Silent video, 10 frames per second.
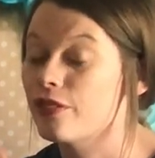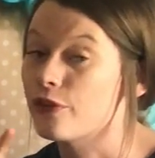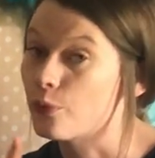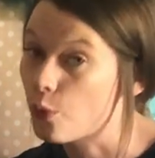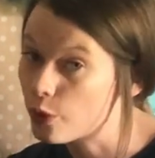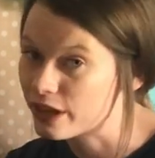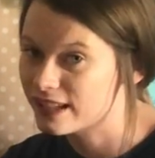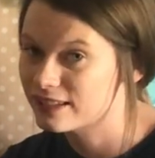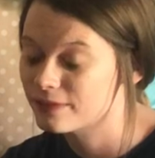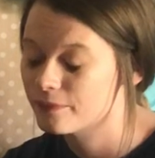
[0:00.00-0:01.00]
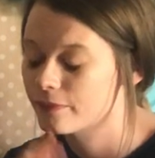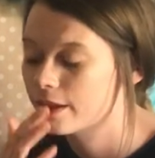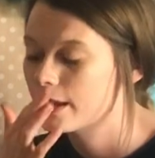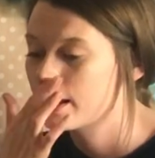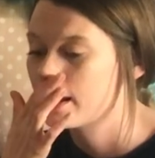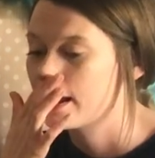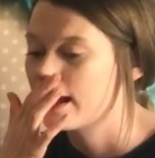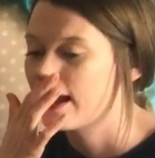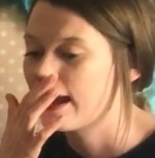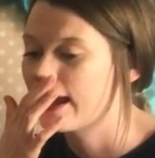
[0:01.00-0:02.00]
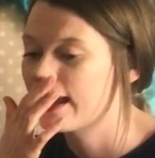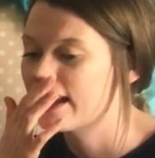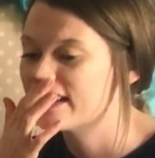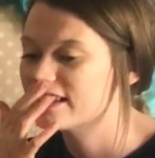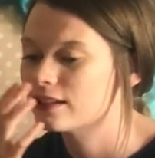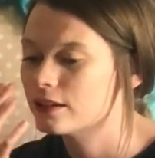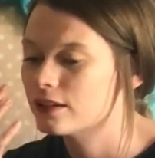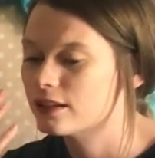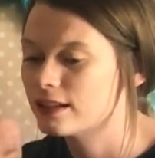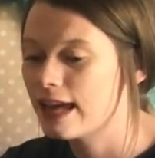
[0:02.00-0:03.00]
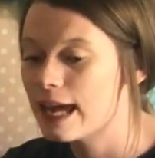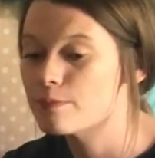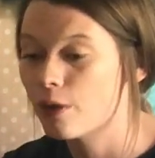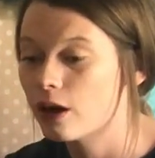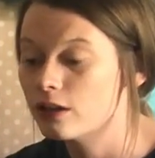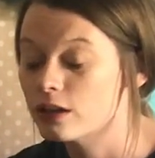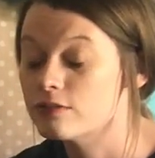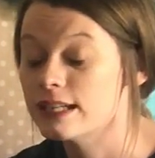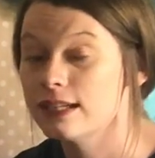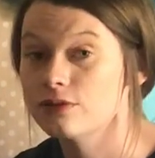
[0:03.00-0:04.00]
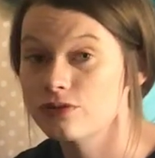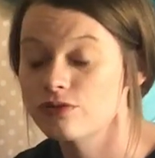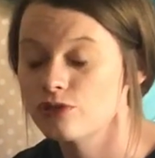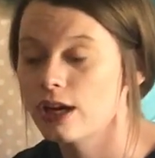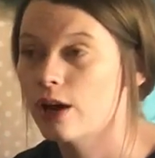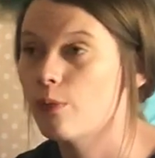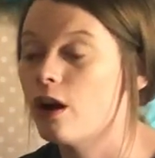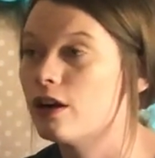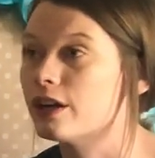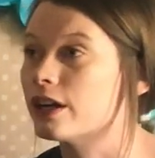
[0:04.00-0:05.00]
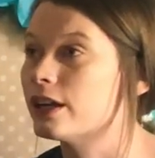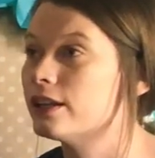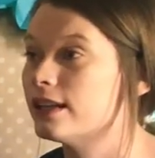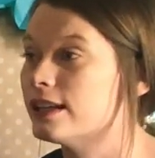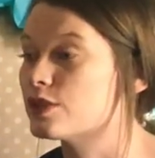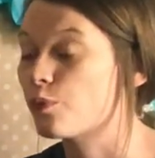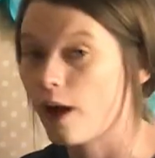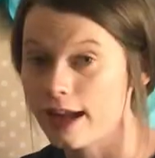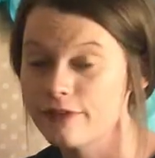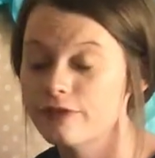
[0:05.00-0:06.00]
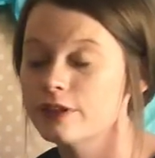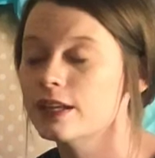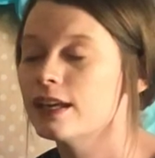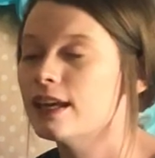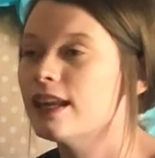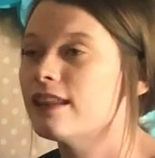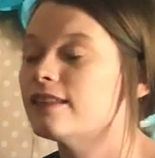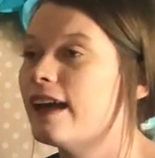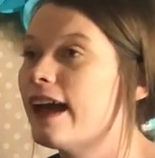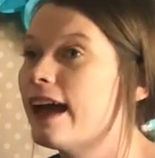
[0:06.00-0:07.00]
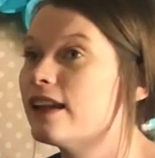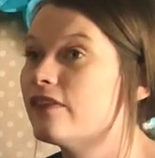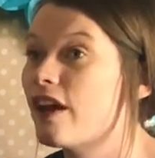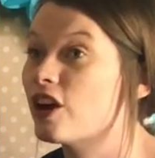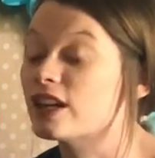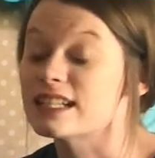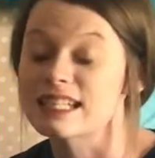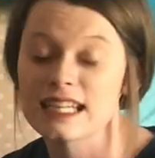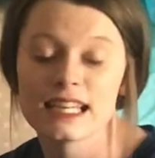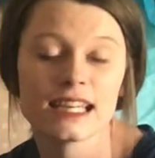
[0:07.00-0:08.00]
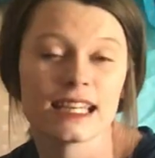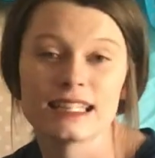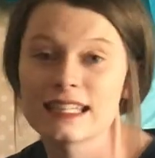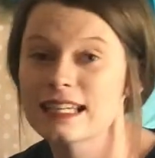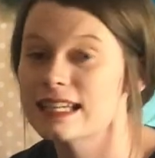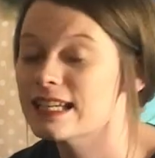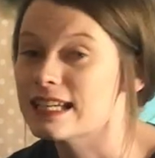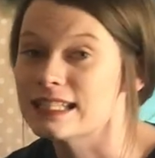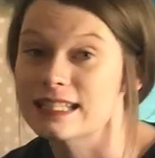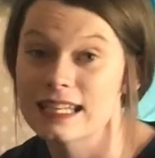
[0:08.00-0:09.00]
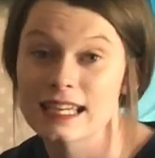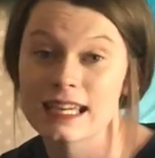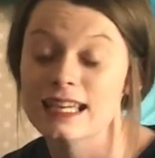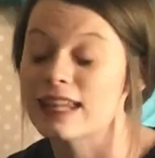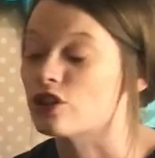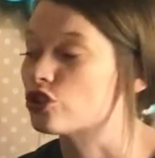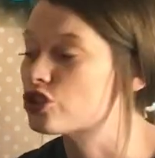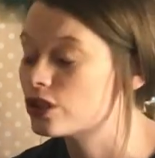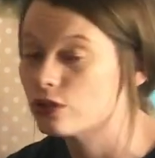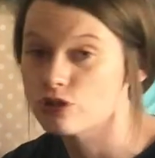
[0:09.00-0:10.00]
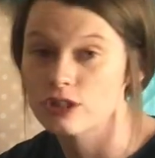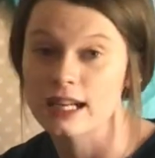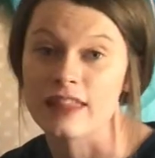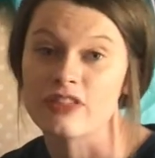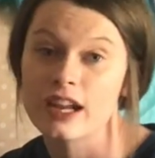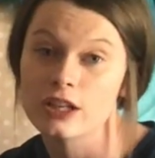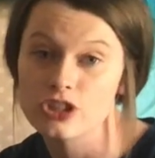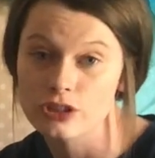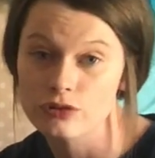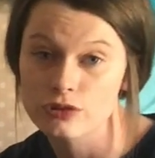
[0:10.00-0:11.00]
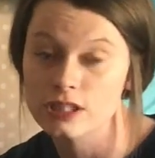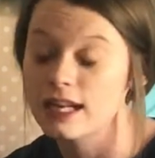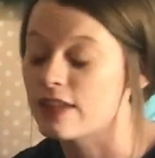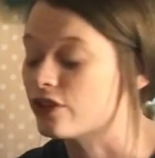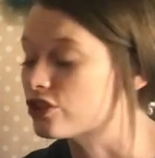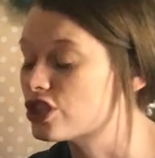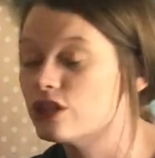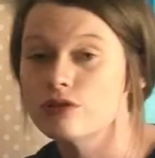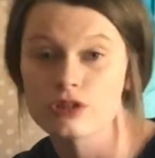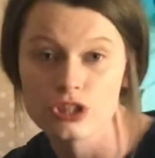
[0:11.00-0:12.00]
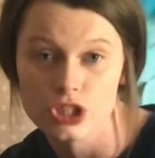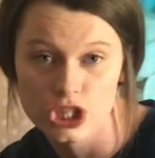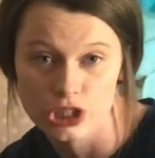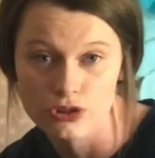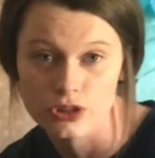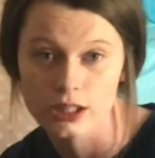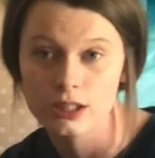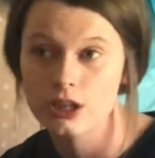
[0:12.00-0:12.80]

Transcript: The warden. And Kate Barlow tells Trout Walker and his wife that they're going to dig and dig and dig, and their children and their children and their children's children